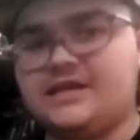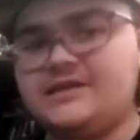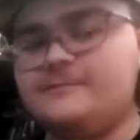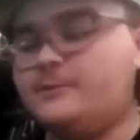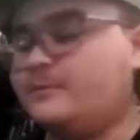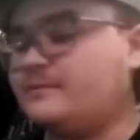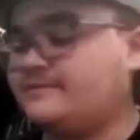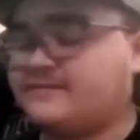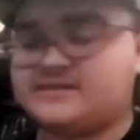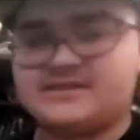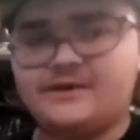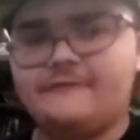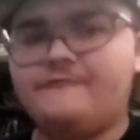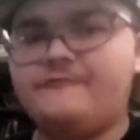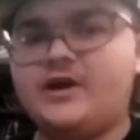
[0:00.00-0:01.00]
This movie, for
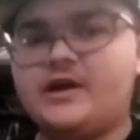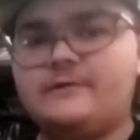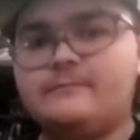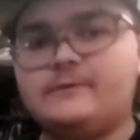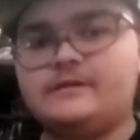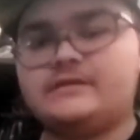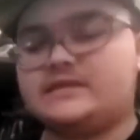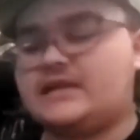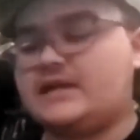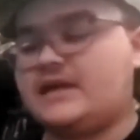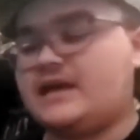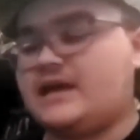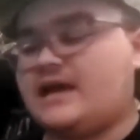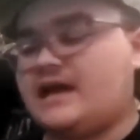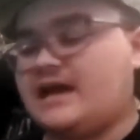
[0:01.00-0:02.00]
some fucking reason,
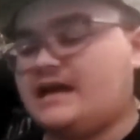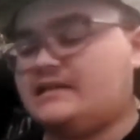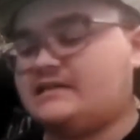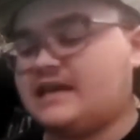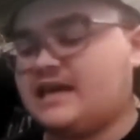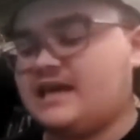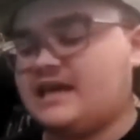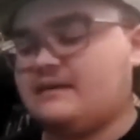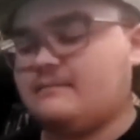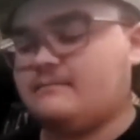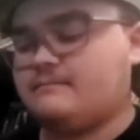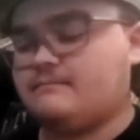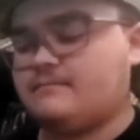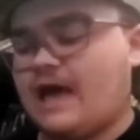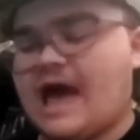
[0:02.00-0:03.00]
has a
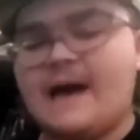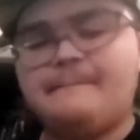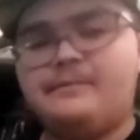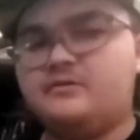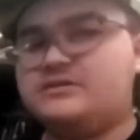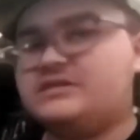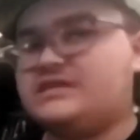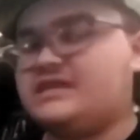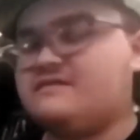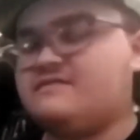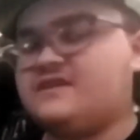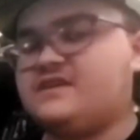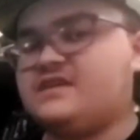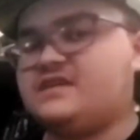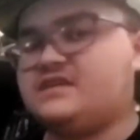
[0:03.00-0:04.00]
Apple
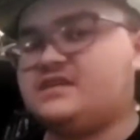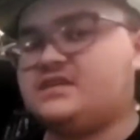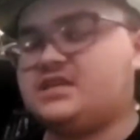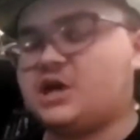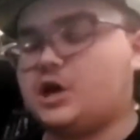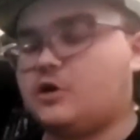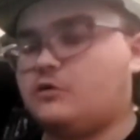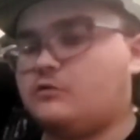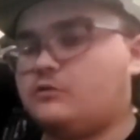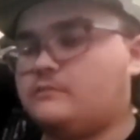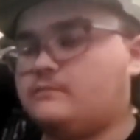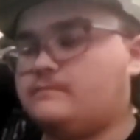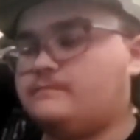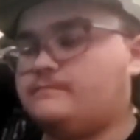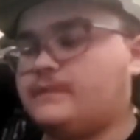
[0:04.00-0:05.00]
TV code,
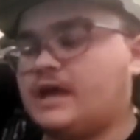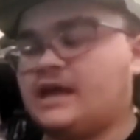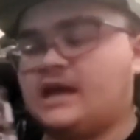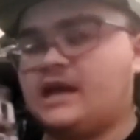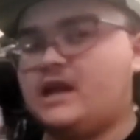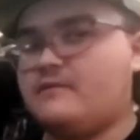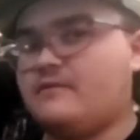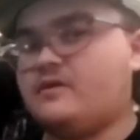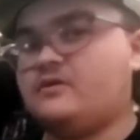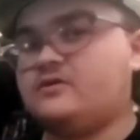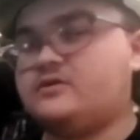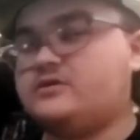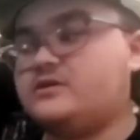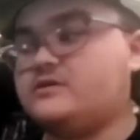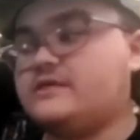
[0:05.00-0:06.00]
and I never
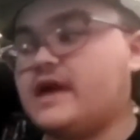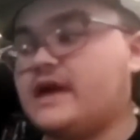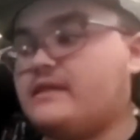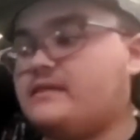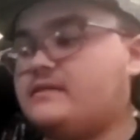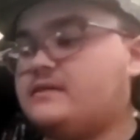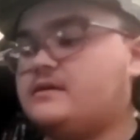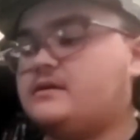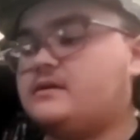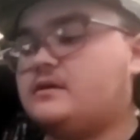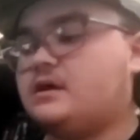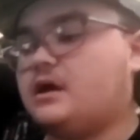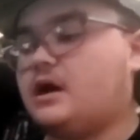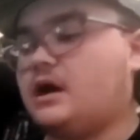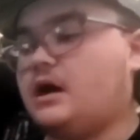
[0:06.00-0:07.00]
understood that.
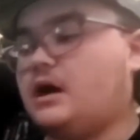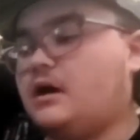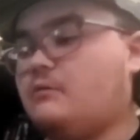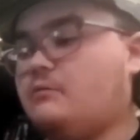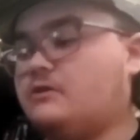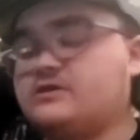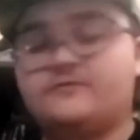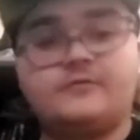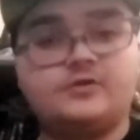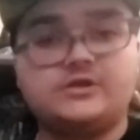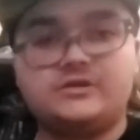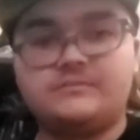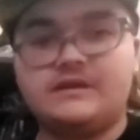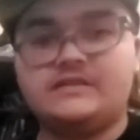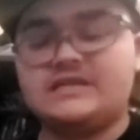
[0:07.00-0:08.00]
Which
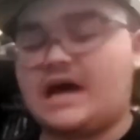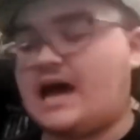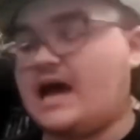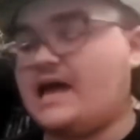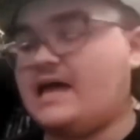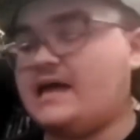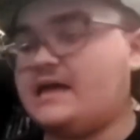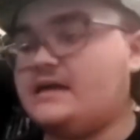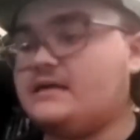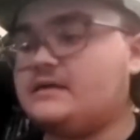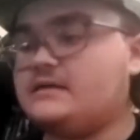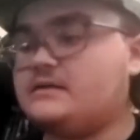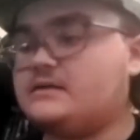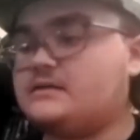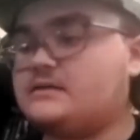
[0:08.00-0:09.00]
unfortunately means
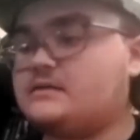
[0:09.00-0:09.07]
I